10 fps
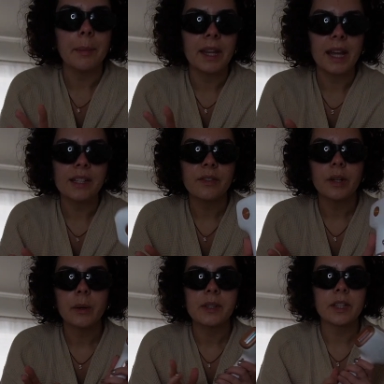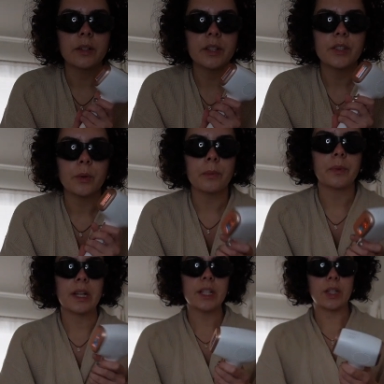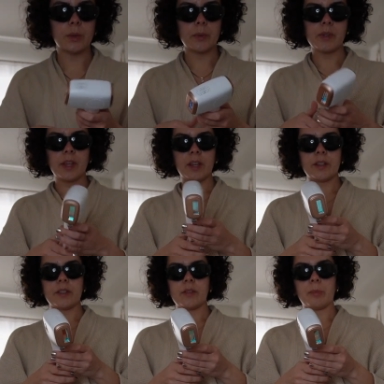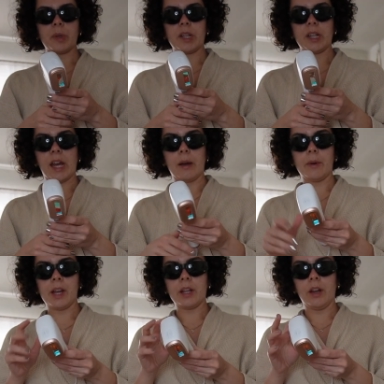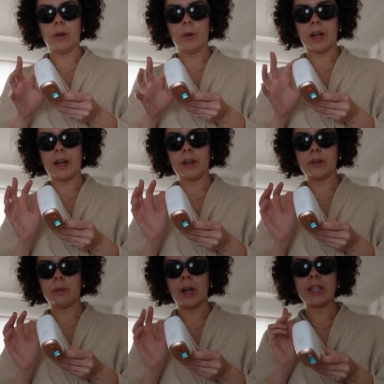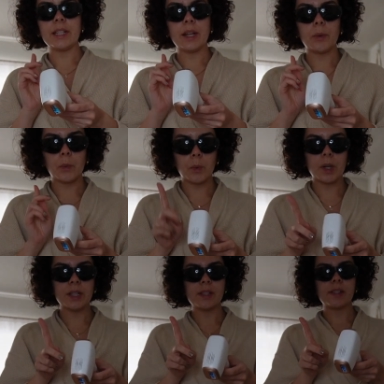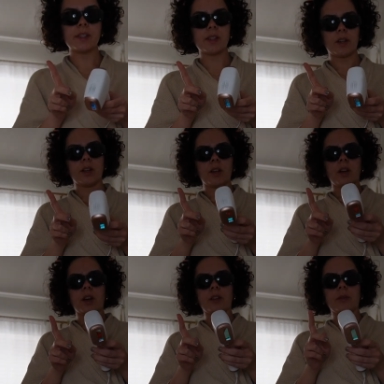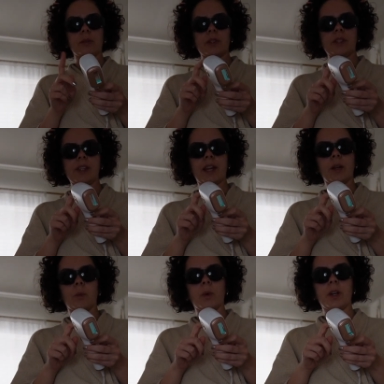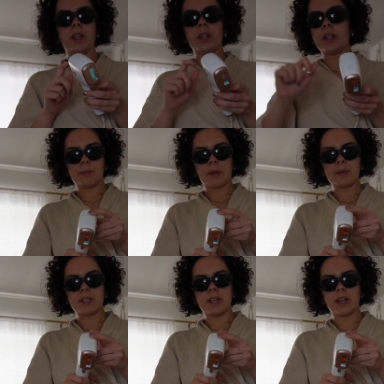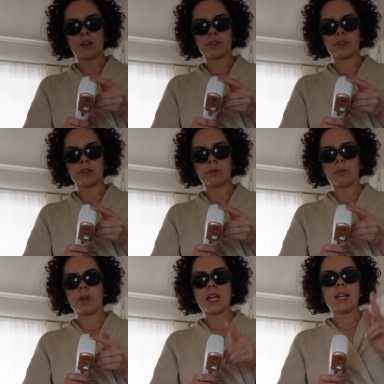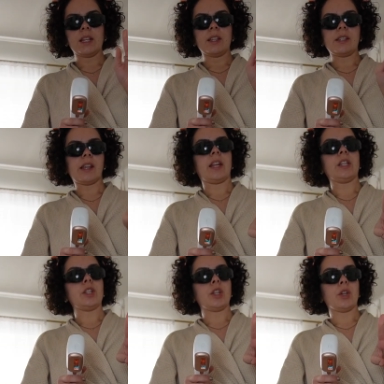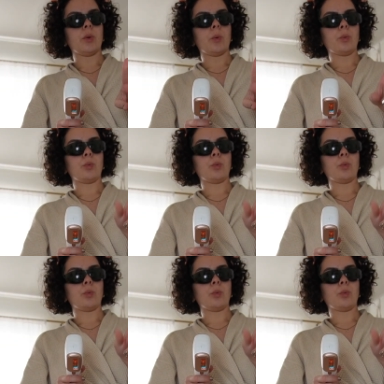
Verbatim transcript: In my last video I was literally too afraid to use this, but now I know how. I did it once on the setting one. Maybe today I'll do setting two.